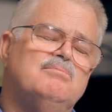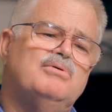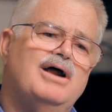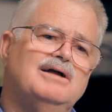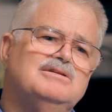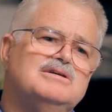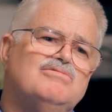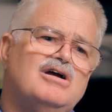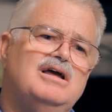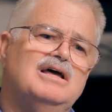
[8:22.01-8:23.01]
practice
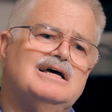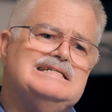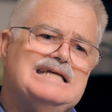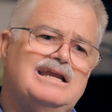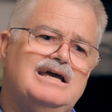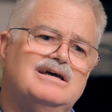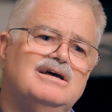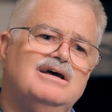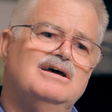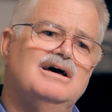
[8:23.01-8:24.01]
very ascetic
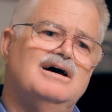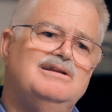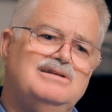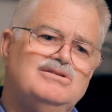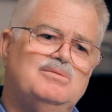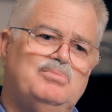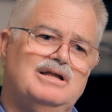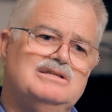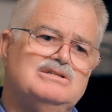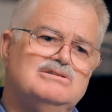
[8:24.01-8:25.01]

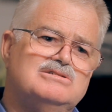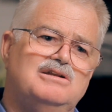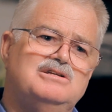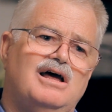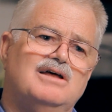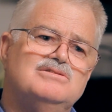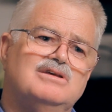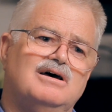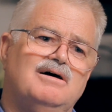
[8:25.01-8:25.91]
disciplines, such as